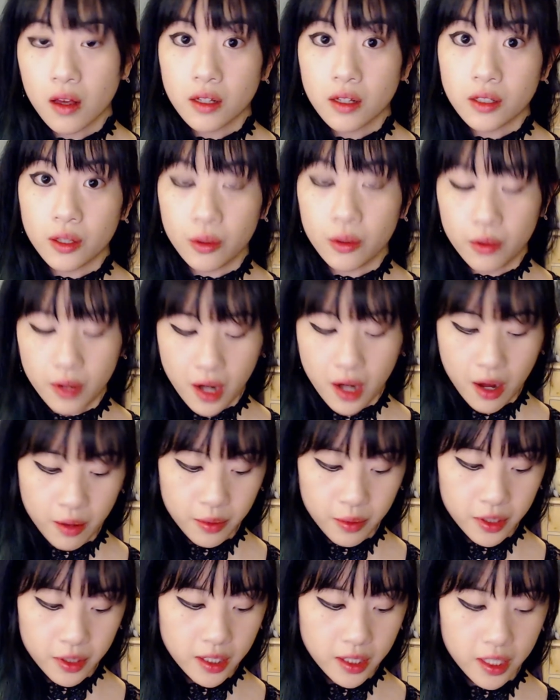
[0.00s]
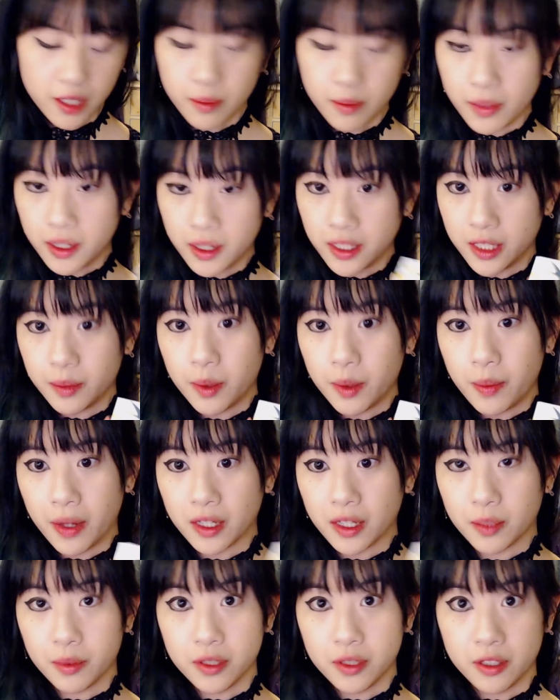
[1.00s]
So now I'm going to take my Take Me Back
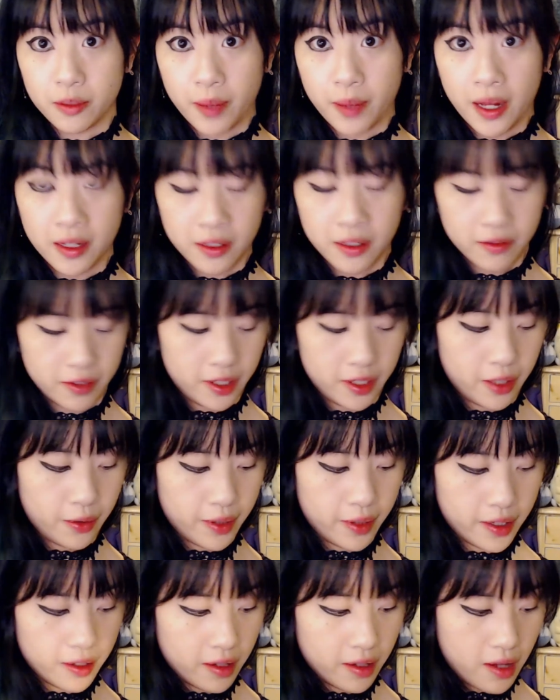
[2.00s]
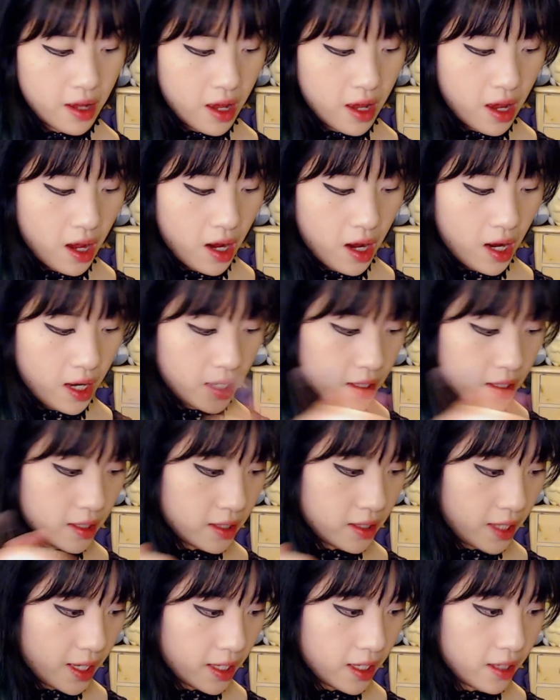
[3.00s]
to Brazil palette really quick. And
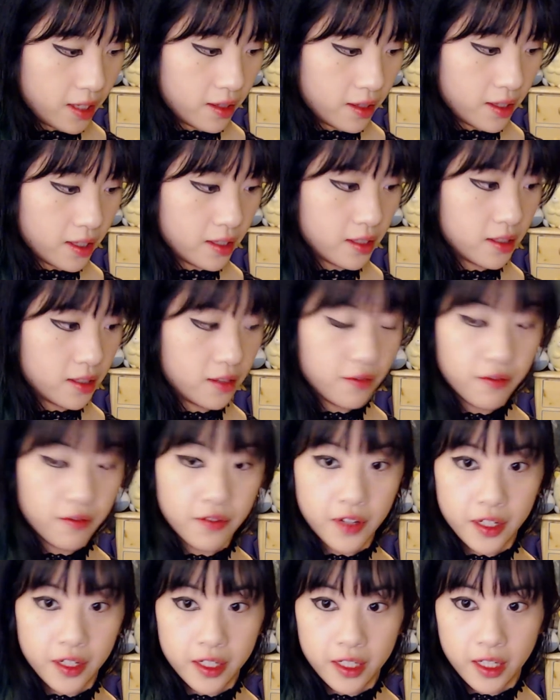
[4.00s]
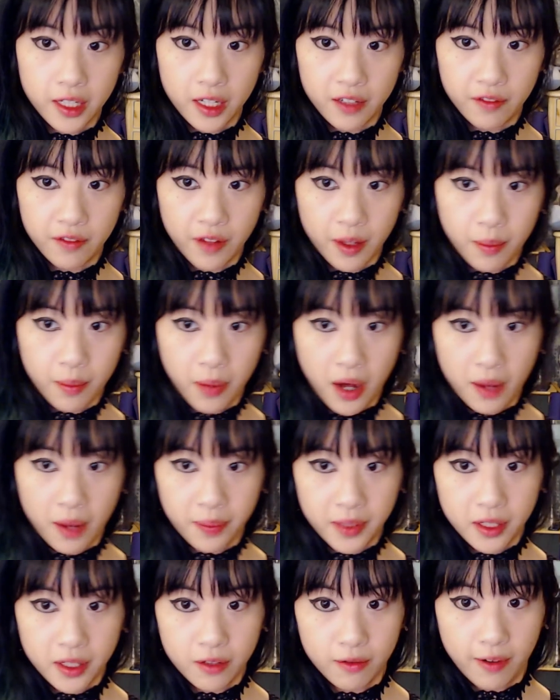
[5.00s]
taking this very kind of like
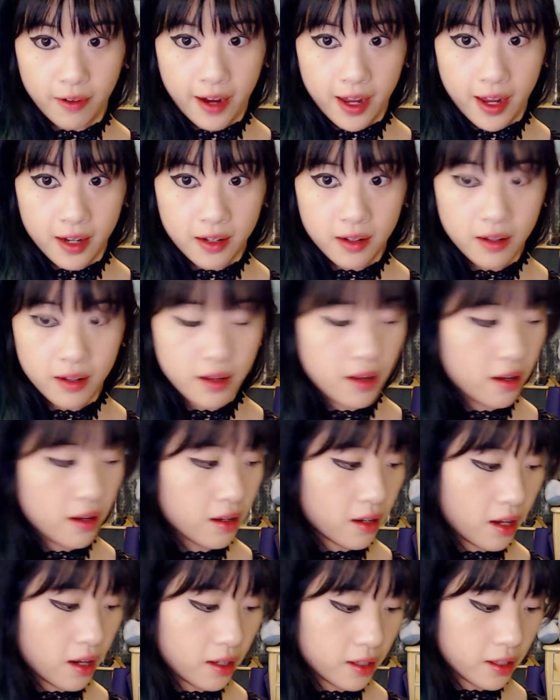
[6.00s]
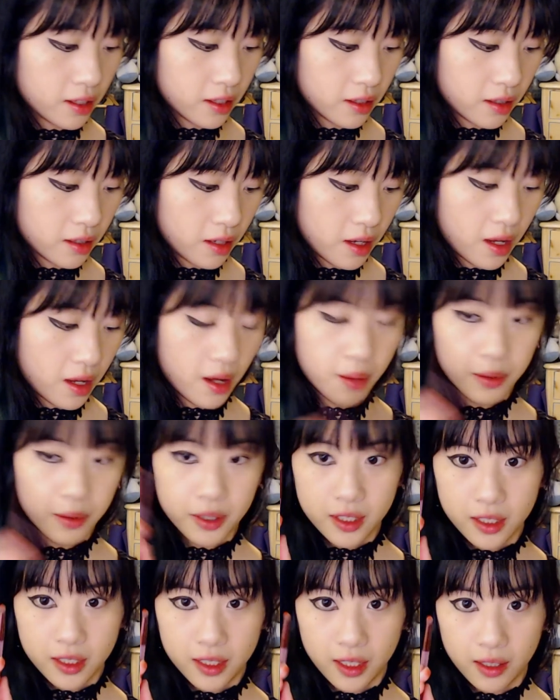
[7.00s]
poppy red color, I'm
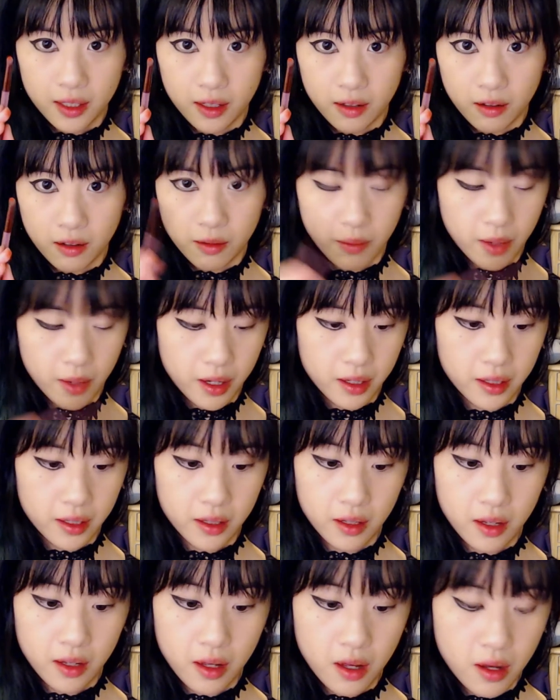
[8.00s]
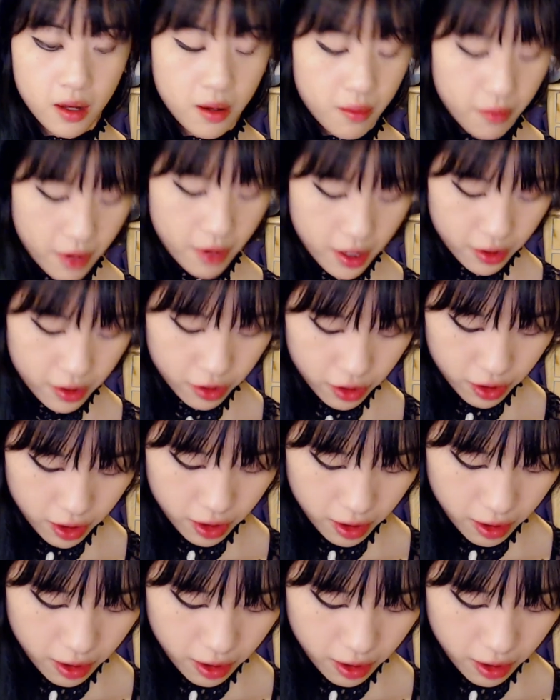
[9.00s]
going to take that on my brush.